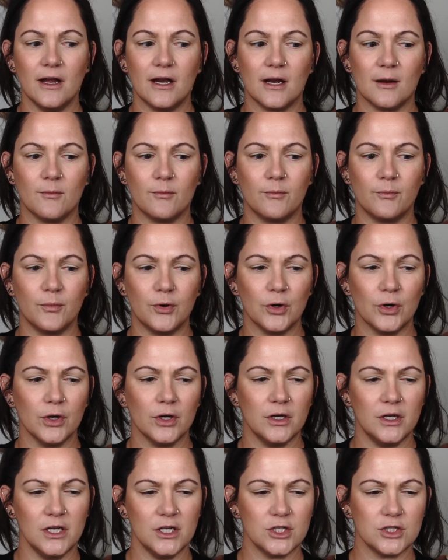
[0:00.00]
and I'm
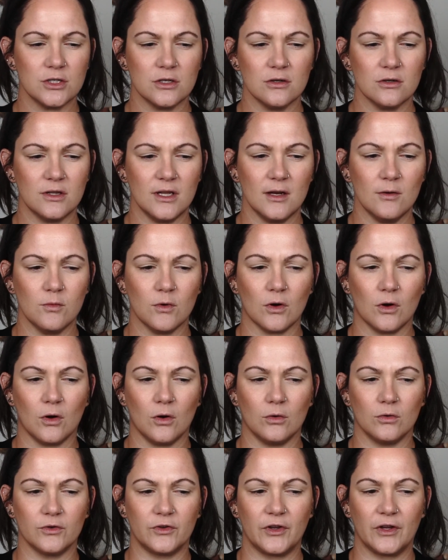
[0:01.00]
pretty sure they were
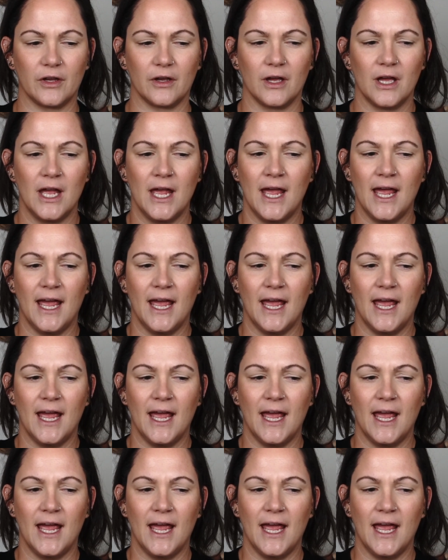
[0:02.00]
Ulta.